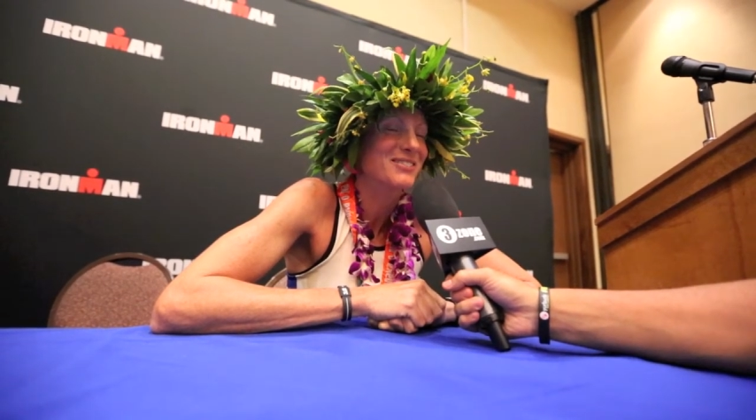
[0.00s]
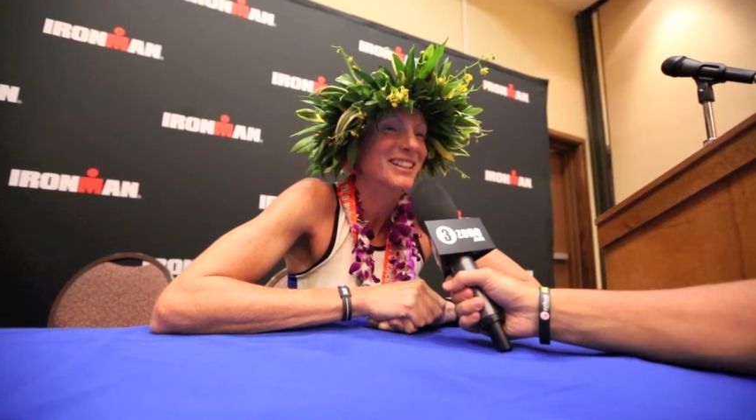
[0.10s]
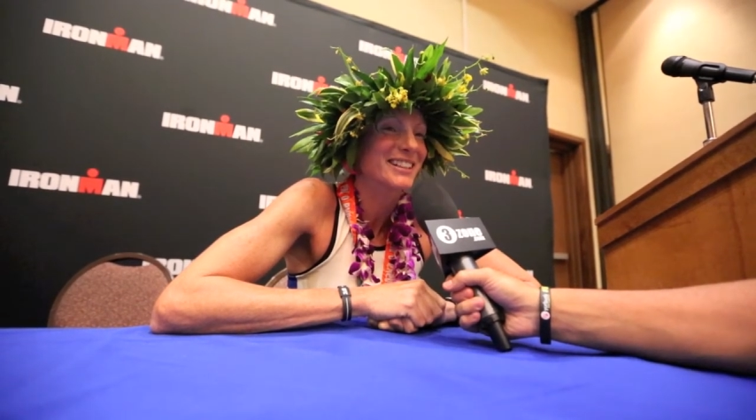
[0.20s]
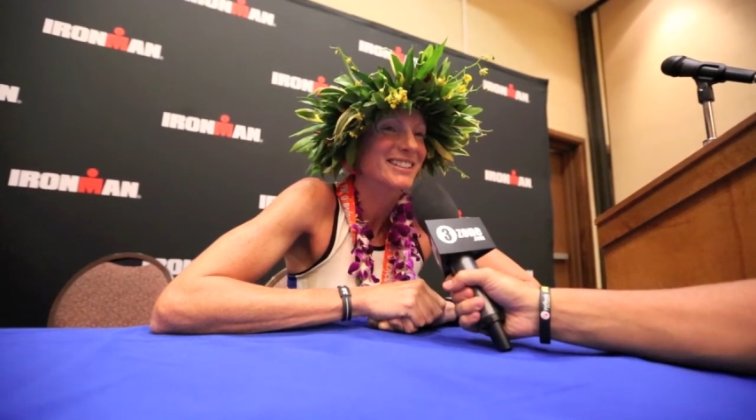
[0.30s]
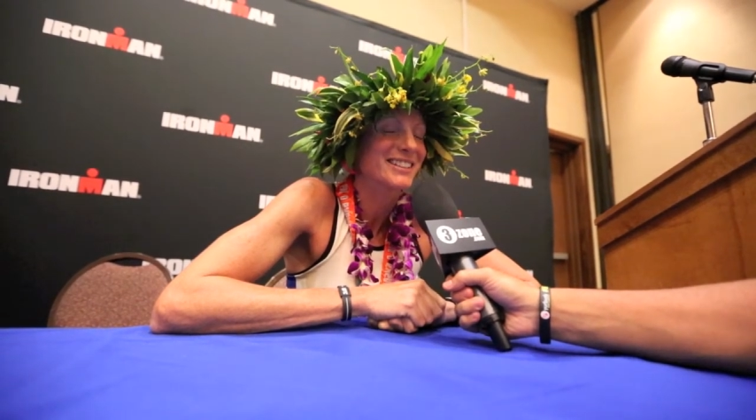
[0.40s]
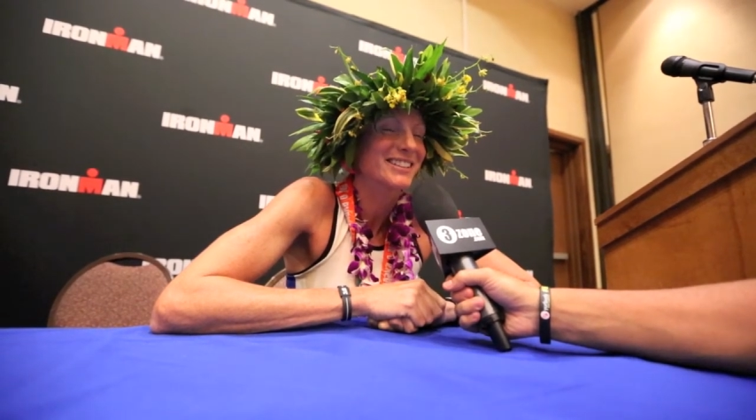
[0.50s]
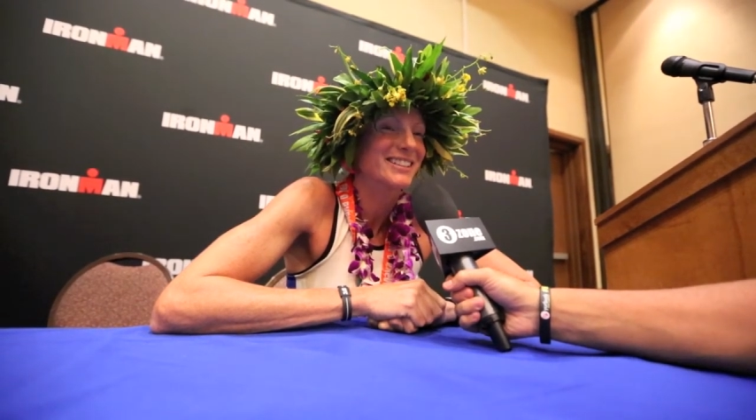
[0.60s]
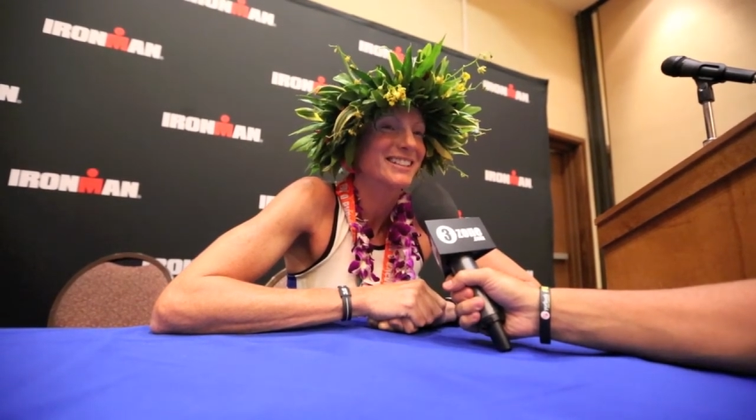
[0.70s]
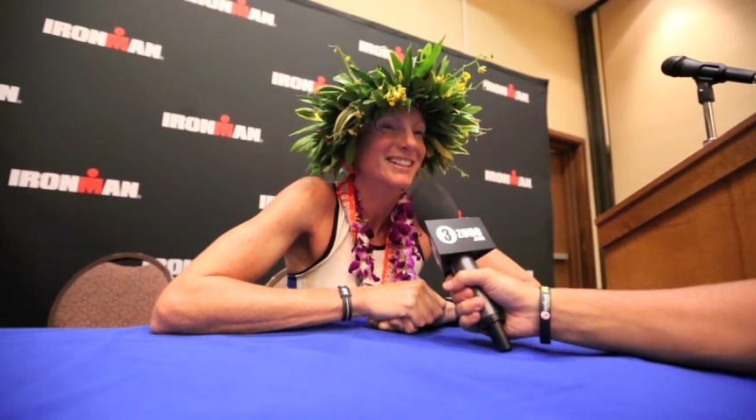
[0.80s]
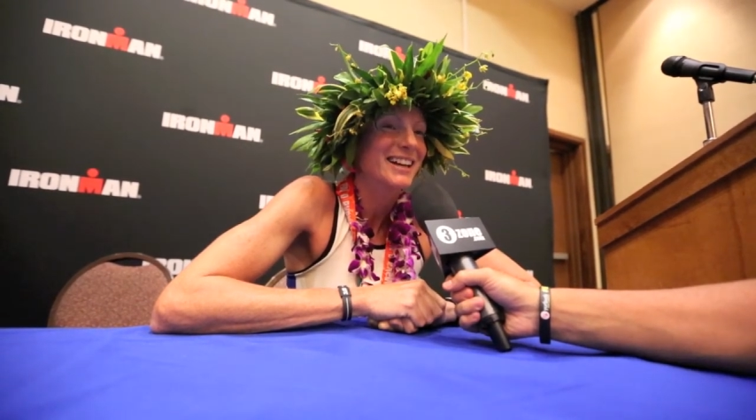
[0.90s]
I mean, it
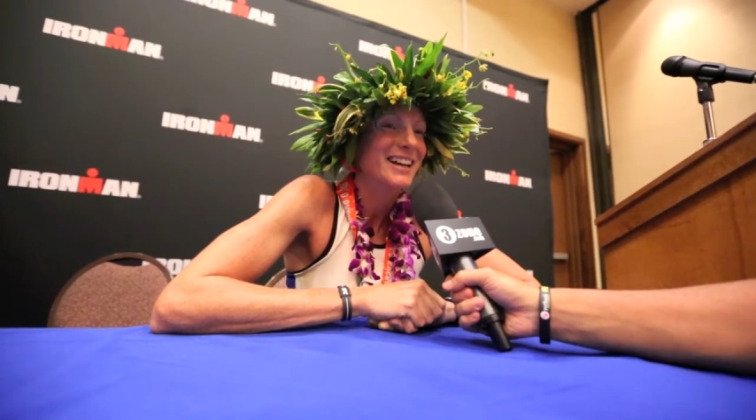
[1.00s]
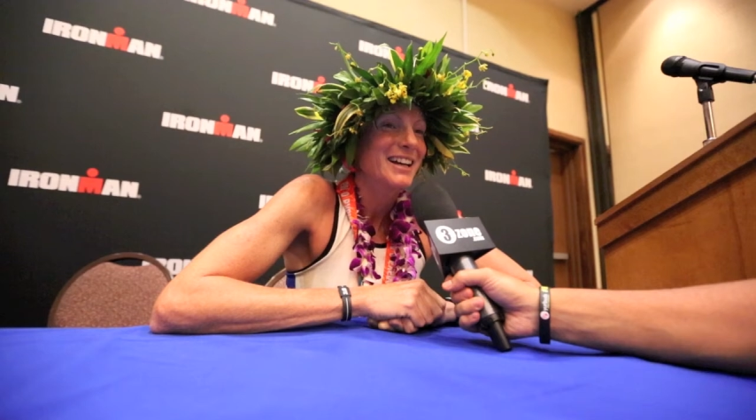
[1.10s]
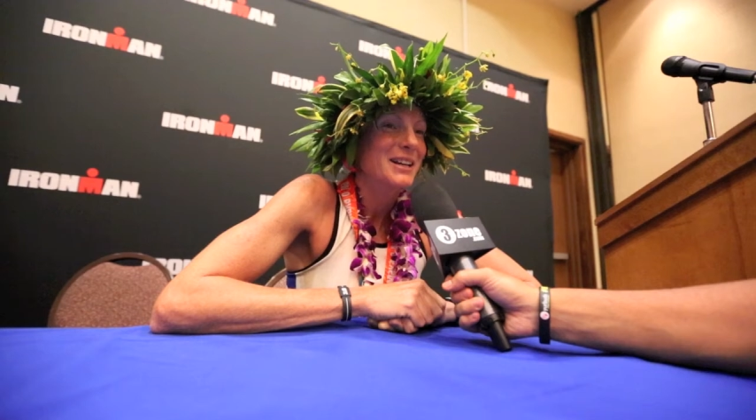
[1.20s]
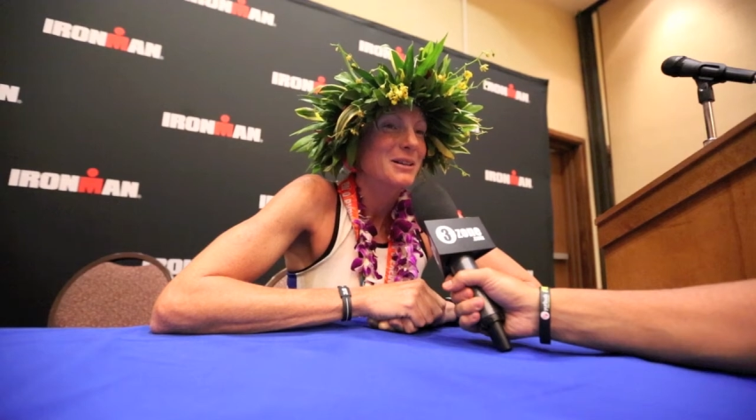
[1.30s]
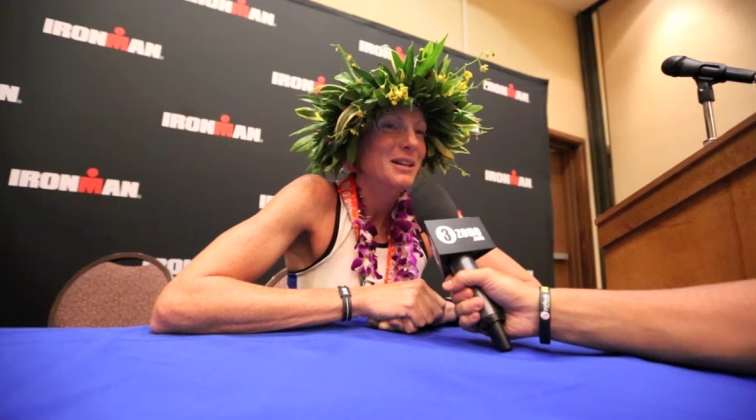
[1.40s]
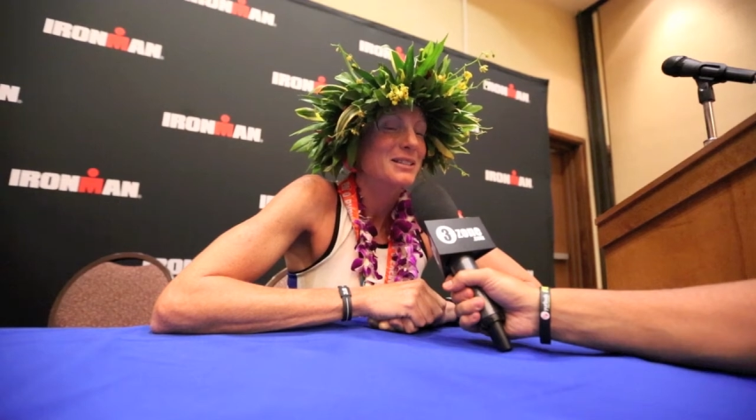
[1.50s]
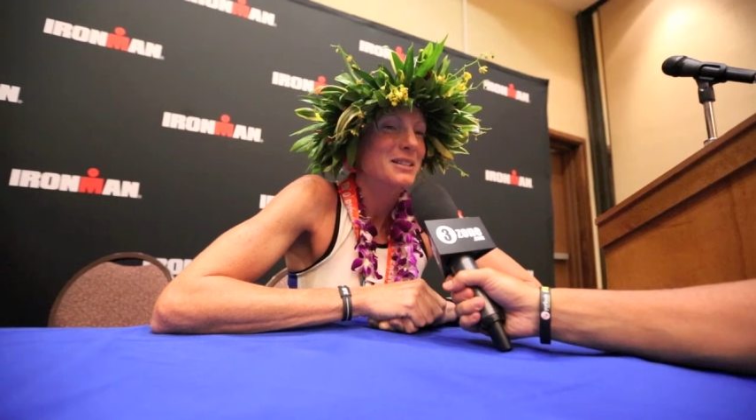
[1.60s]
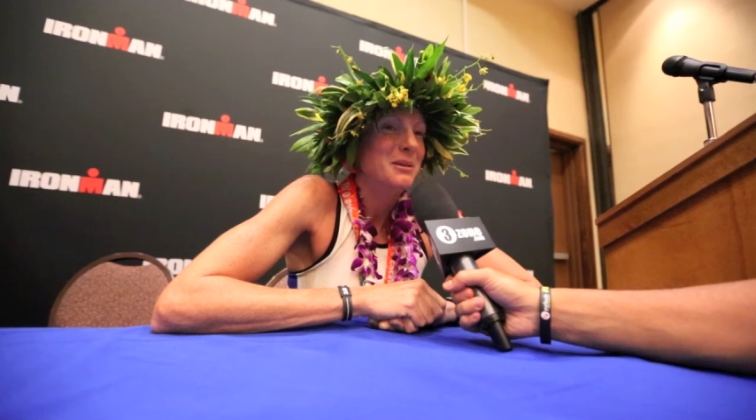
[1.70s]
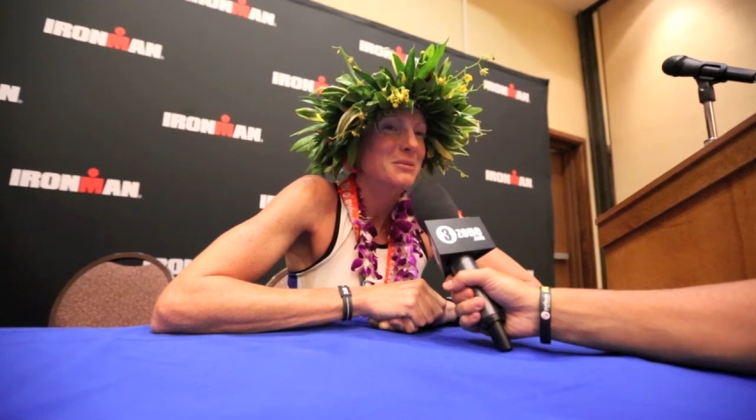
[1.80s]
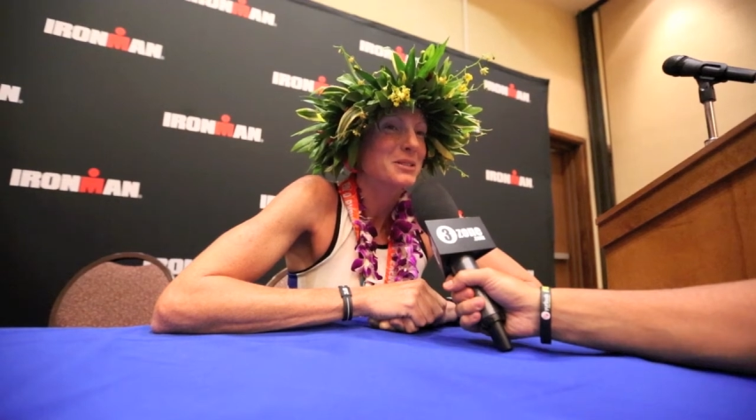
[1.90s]
certainly
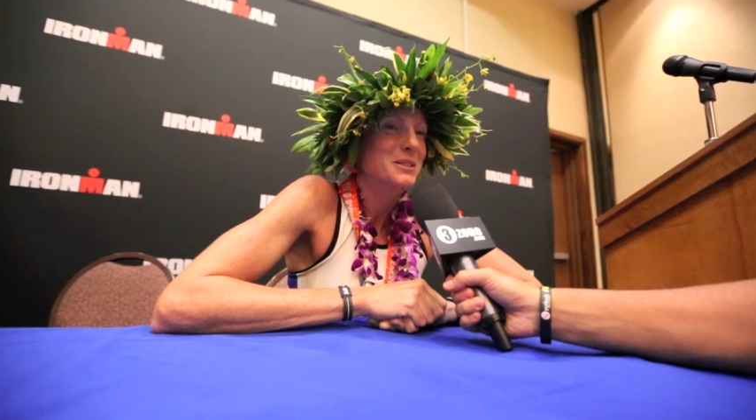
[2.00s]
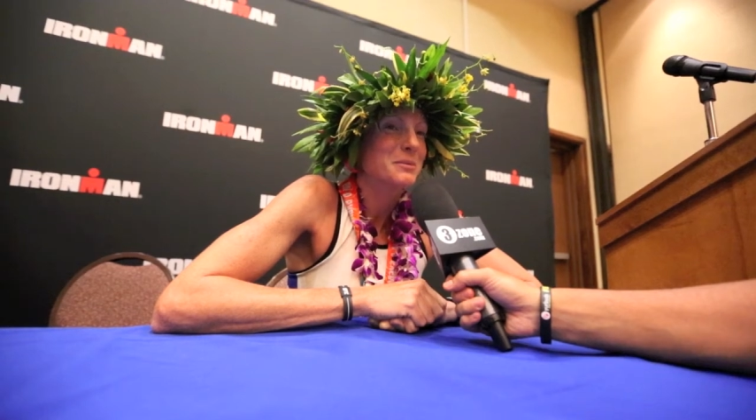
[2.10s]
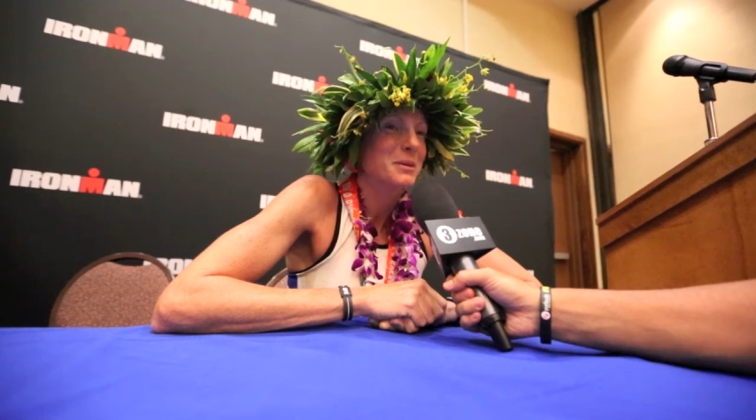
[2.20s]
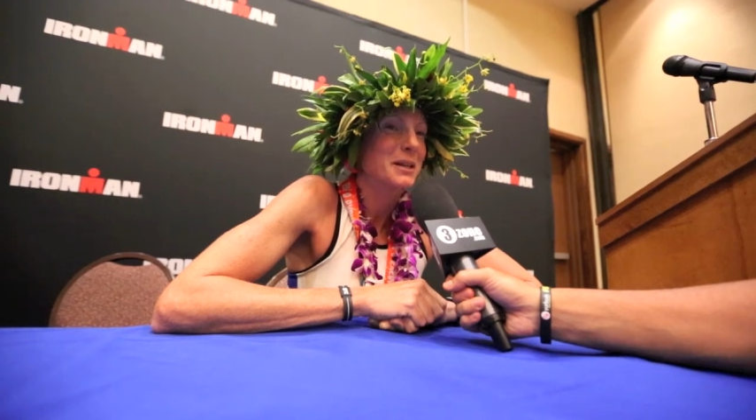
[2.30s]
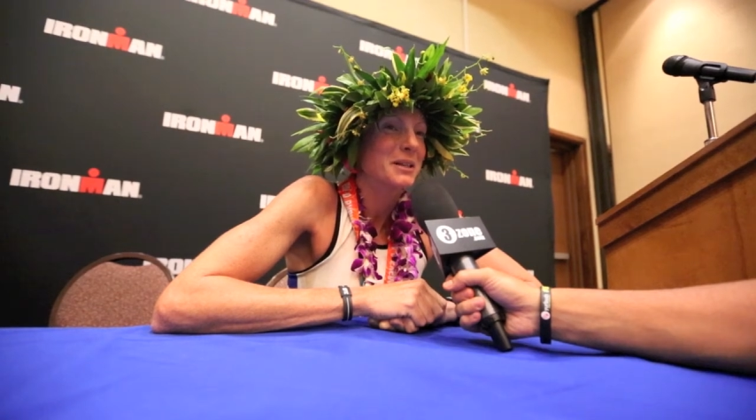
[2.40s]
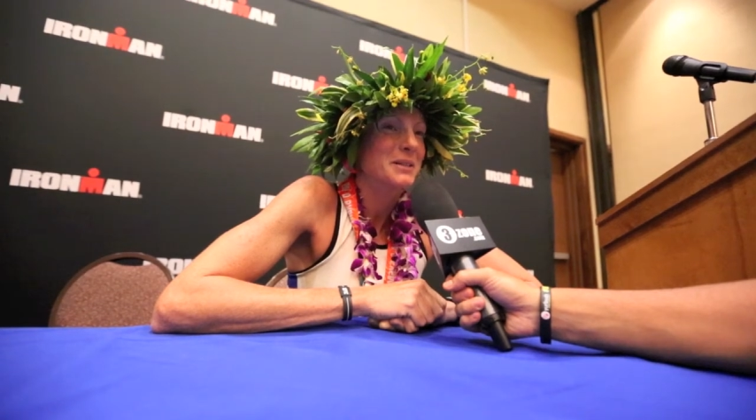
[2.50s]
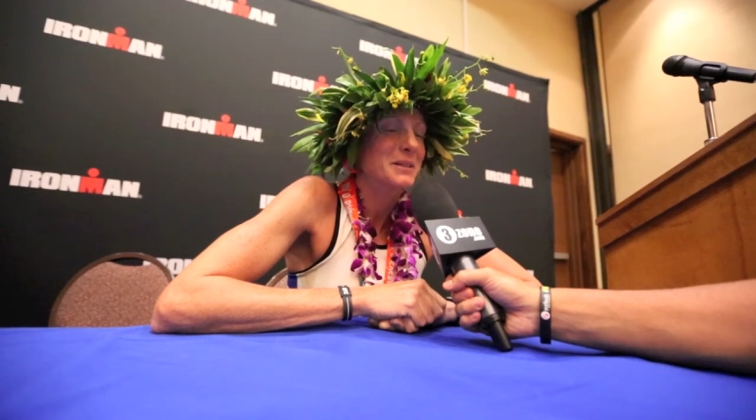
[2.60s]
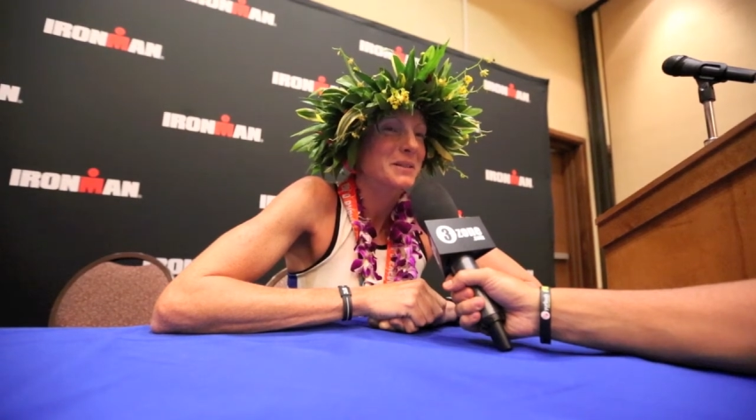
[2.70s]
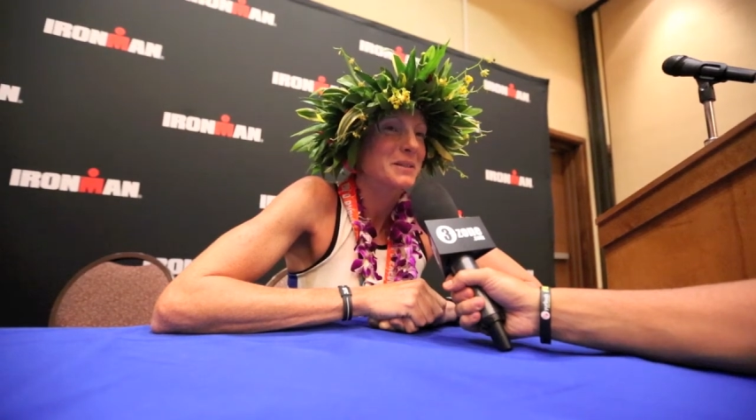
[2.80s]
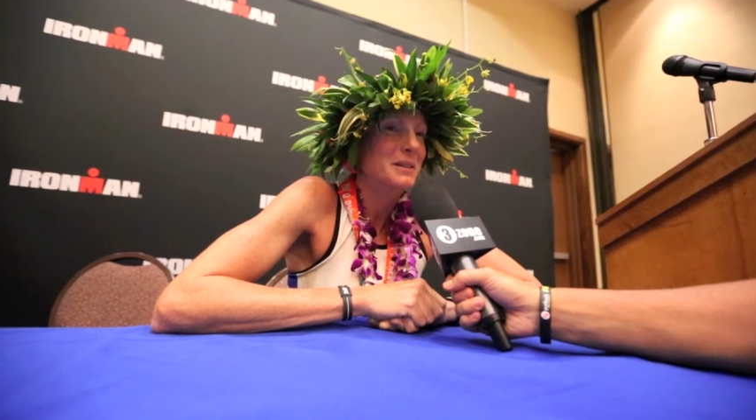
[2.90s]
establishes me
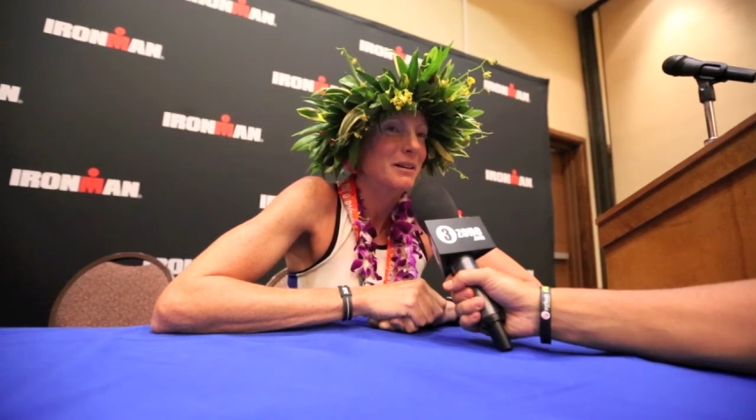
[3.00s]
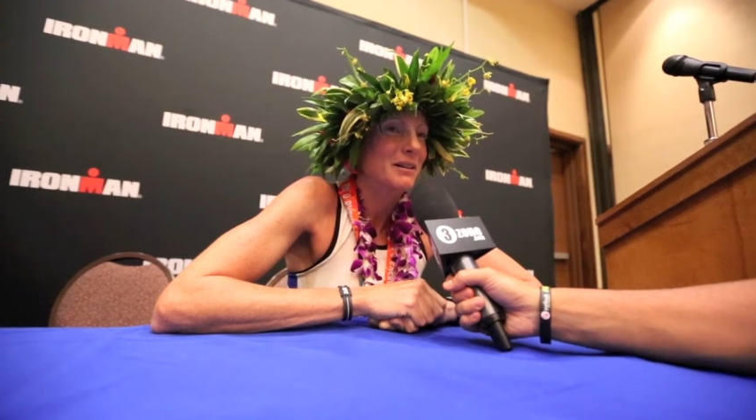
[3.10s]
as